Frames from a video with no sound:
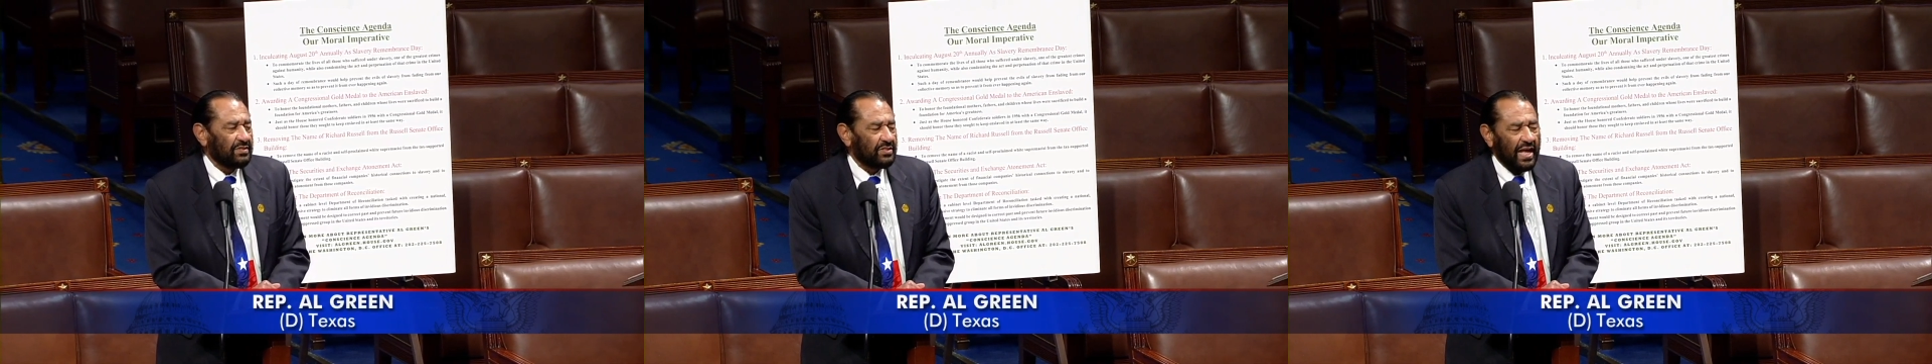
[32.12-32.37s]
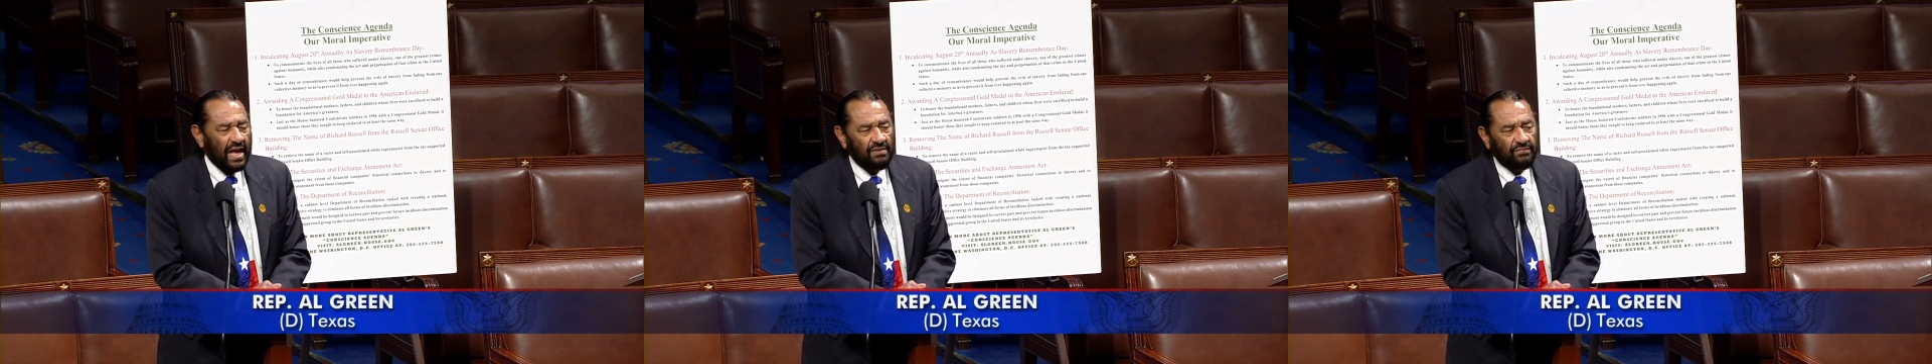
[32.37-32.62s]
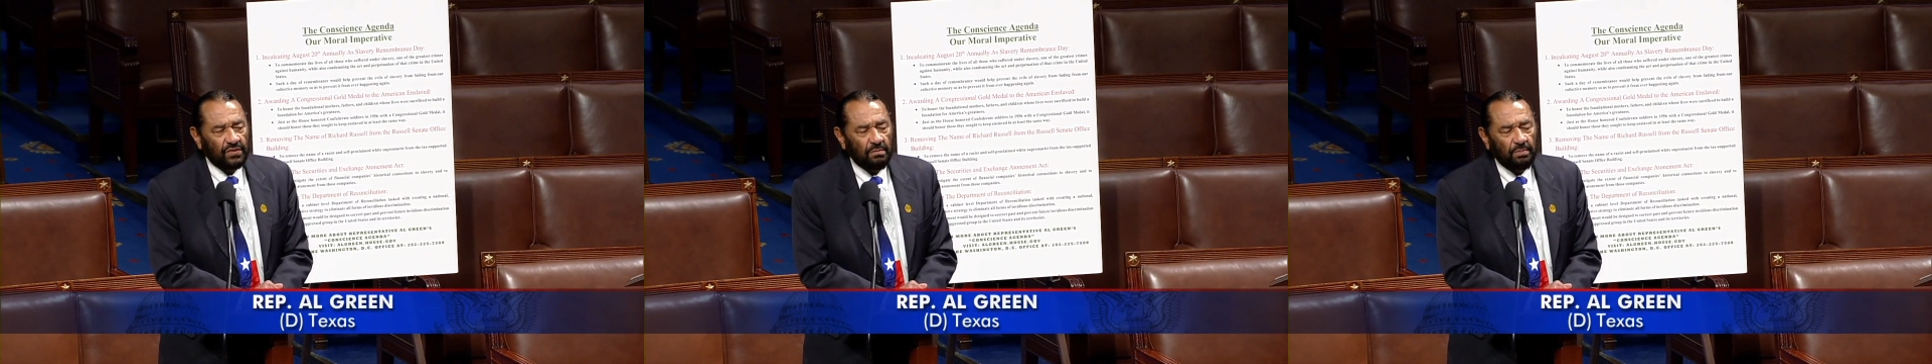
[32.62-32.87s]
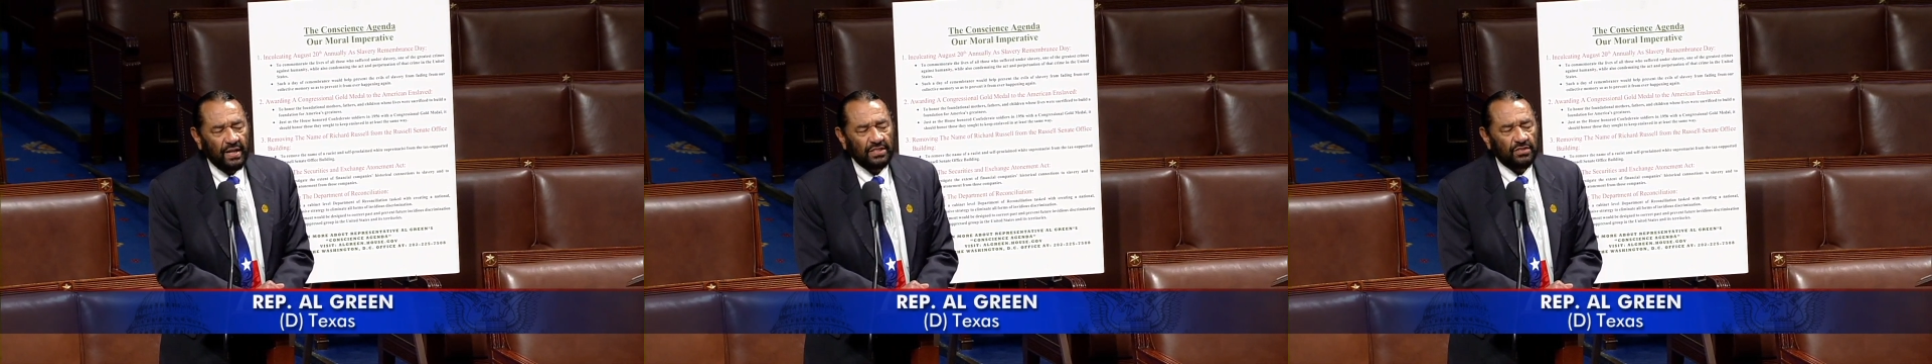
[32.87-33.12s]
stand for the
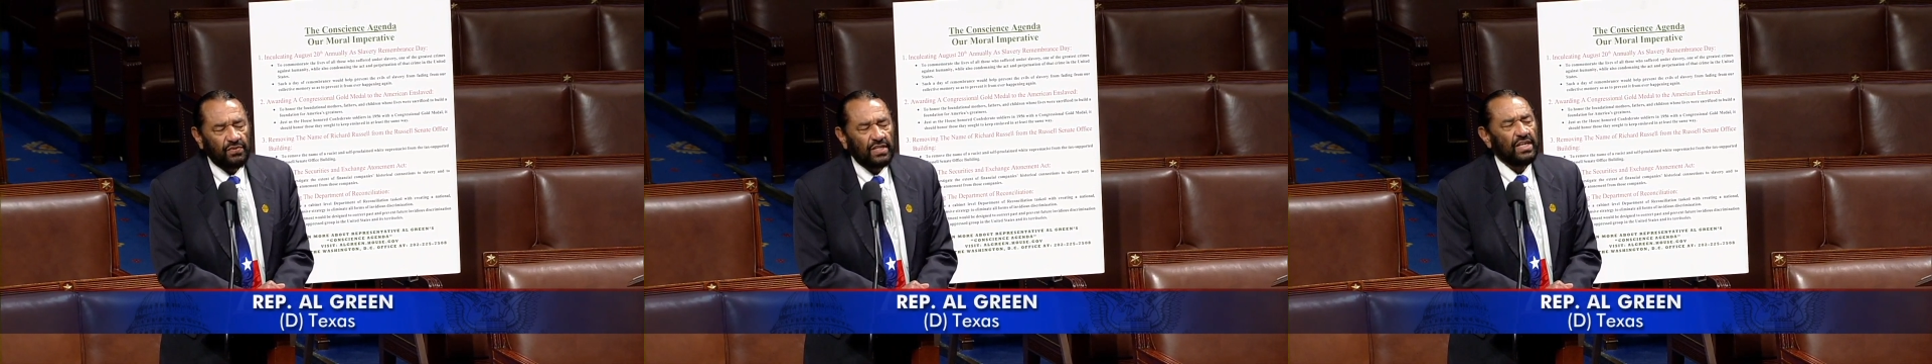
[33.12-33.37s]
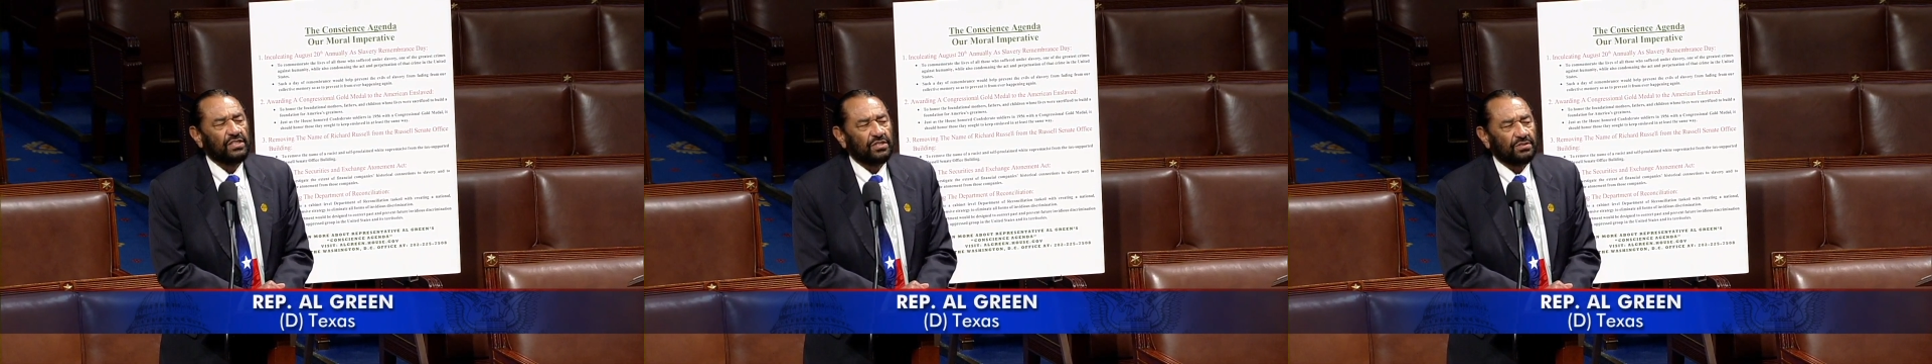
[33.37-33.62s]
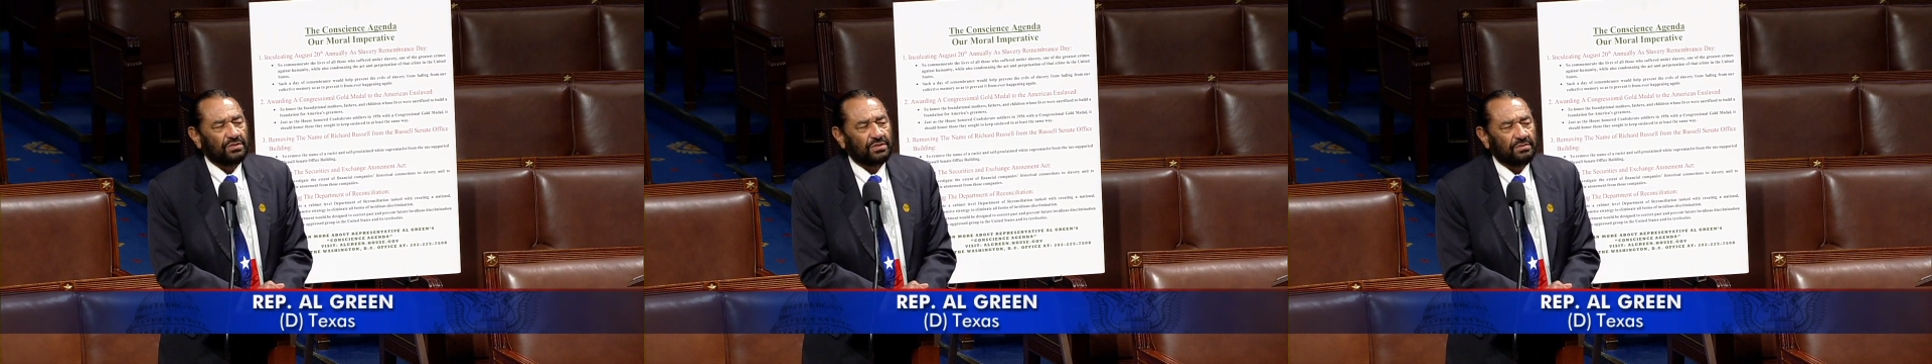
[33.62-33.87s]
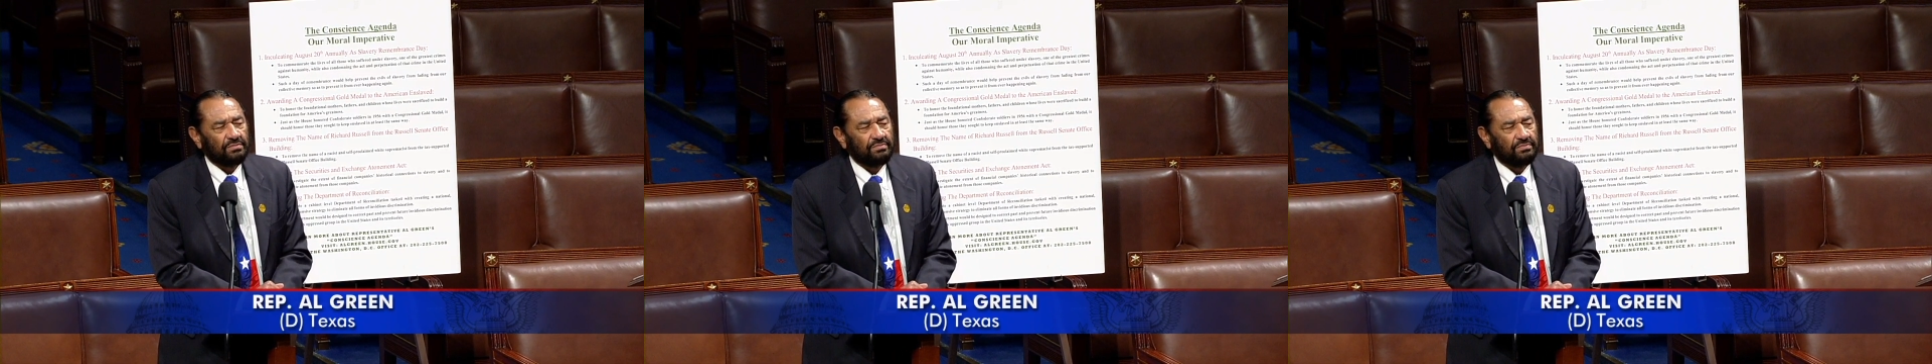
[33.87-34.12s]
Pledge of Allegiance.